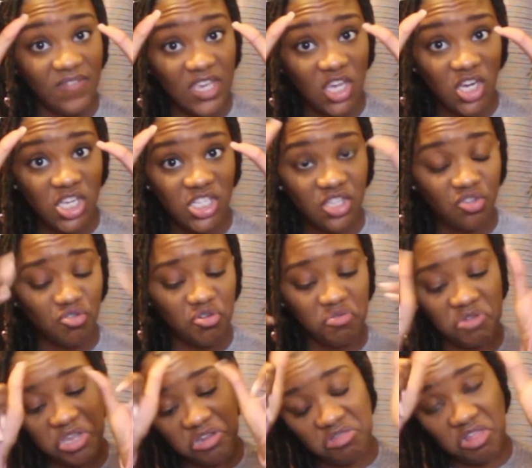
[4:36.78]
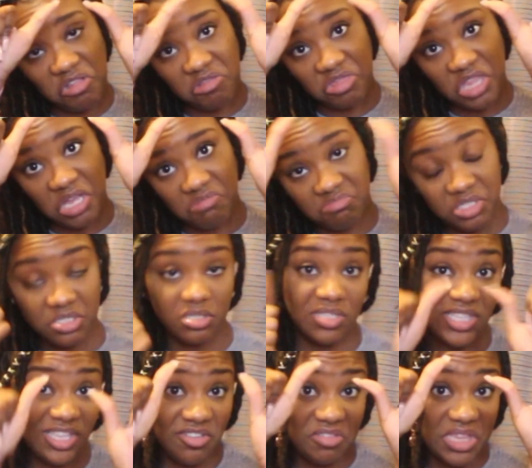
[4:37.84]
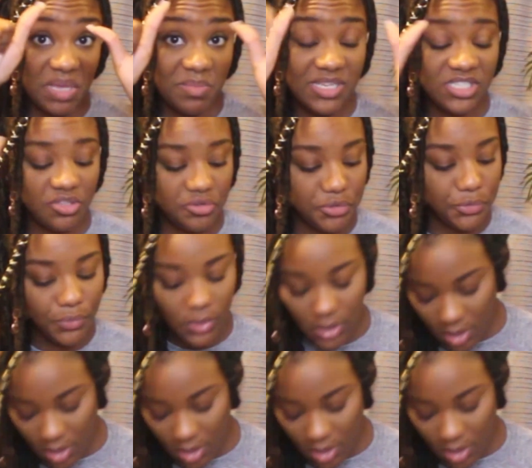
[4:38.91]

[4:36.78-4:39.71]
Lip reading: fingers through and your little thumbies through.